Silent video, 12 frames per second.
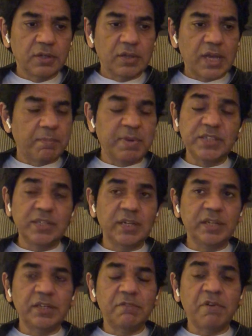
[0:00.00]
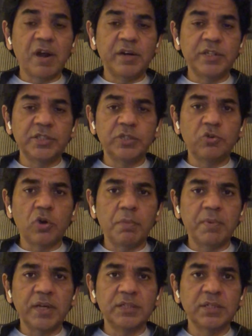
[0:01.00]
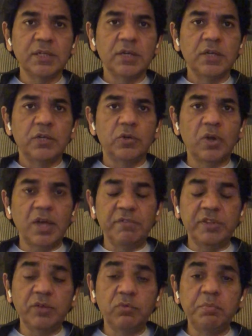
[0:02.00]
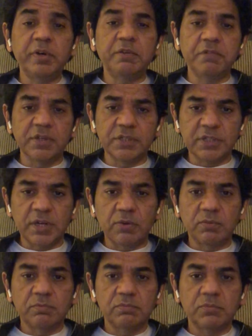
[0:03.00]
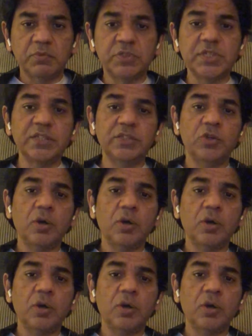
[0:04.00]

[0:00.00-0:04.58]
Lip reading: And basically the advantages and drawbacks, everything will be reversed now, just the